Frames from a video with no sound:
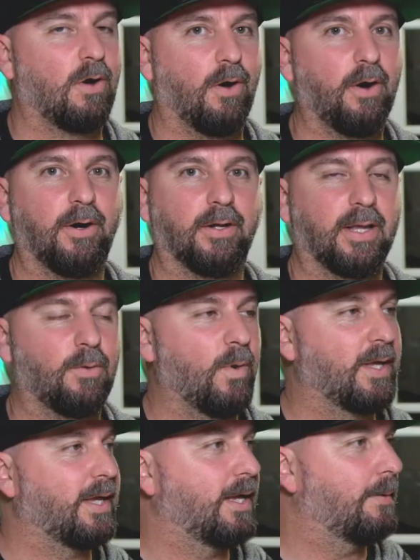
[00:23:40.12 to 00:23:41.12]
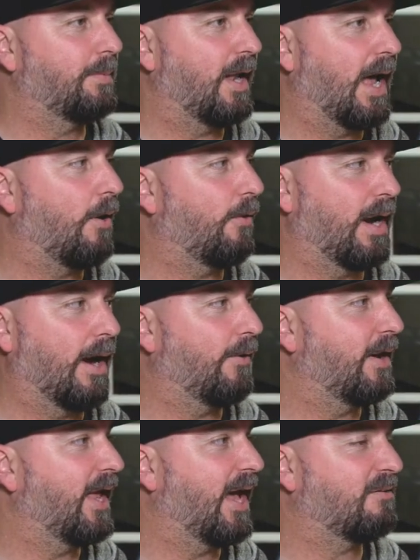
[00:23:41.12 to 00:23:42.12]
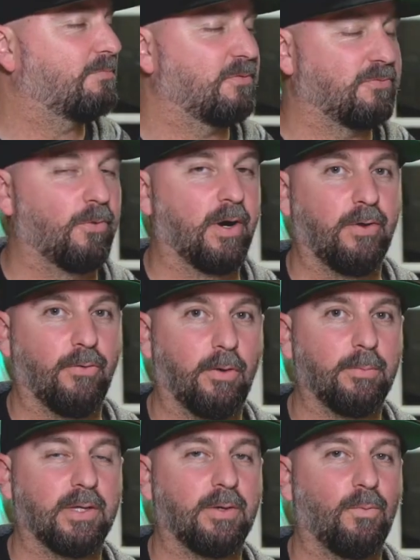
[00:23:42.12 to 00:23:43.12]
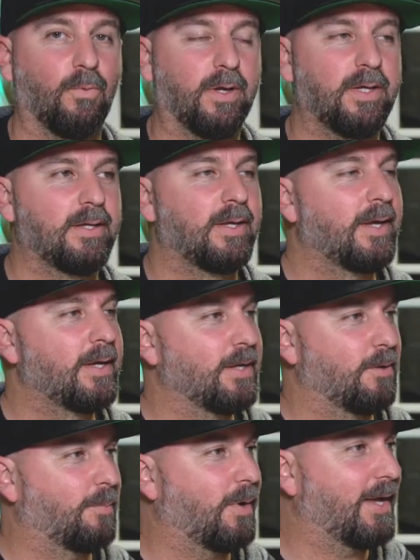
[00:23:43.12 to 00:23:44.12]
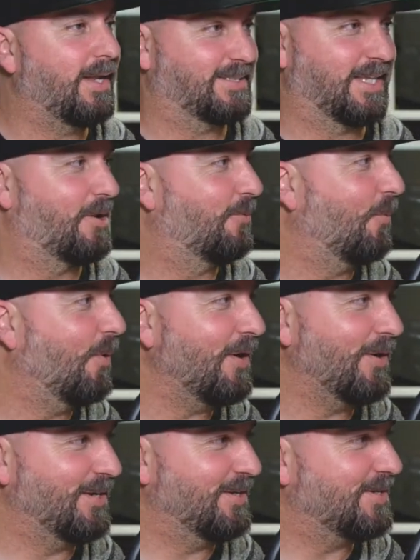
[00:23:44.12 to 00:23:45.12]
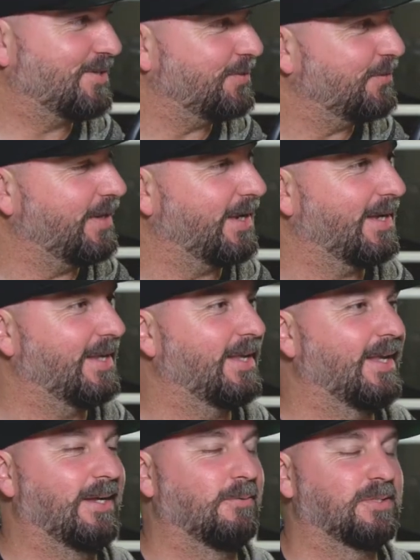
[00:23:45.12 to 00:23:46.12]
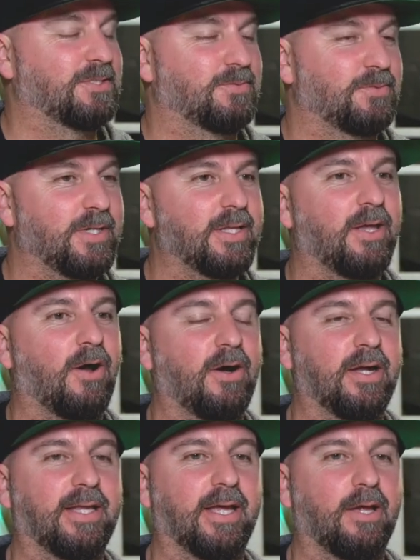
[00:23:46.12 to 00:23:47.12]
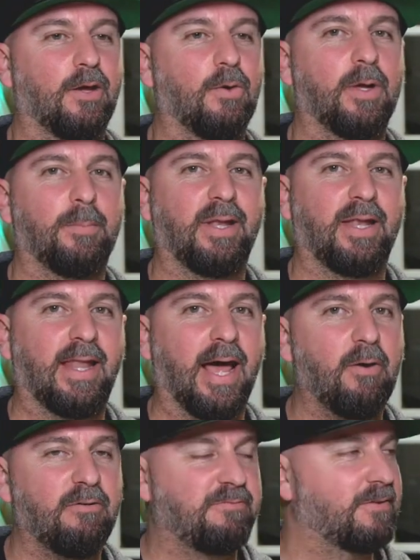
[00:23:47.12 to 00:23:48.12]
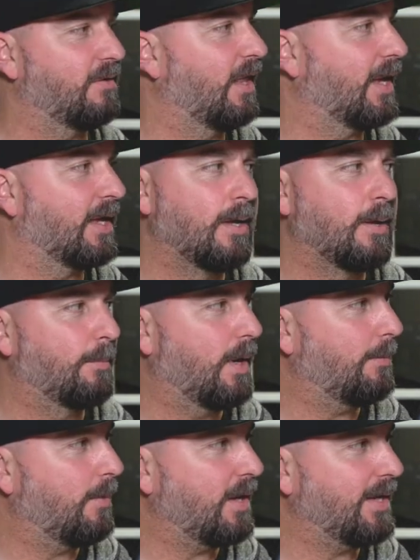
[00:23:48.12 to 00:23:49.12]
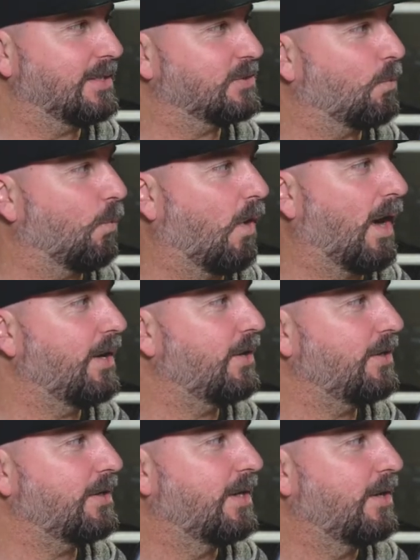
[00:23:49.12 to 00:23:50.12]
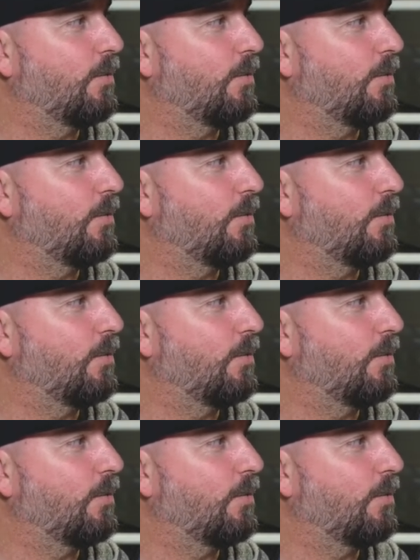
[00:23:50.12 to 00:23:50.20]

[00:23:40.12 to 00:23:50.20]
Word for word: hard, like waking up an hour, hour and a half before I normally would. Your body's like, what are you doing? And it was really hard to get going. But now I feel like my body is wired